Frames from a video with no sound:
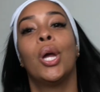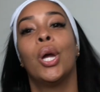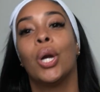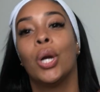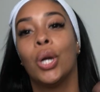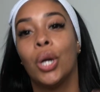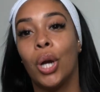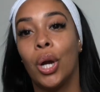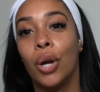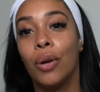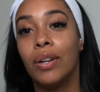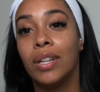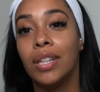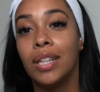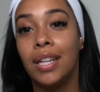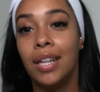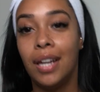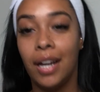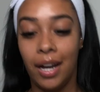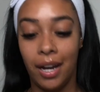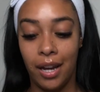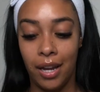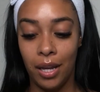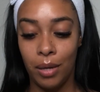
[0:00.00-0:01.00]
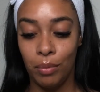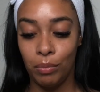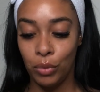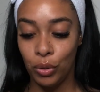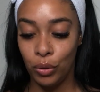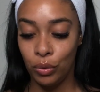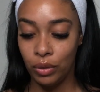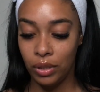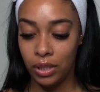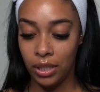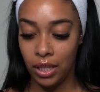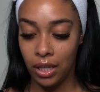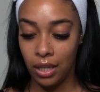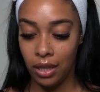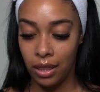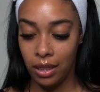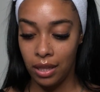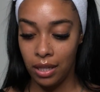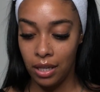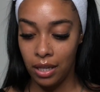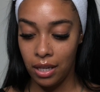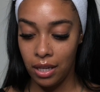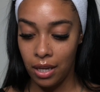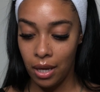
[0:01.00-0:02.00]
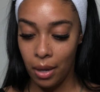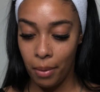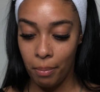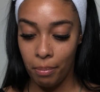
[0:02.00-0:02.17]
Currently, I am using the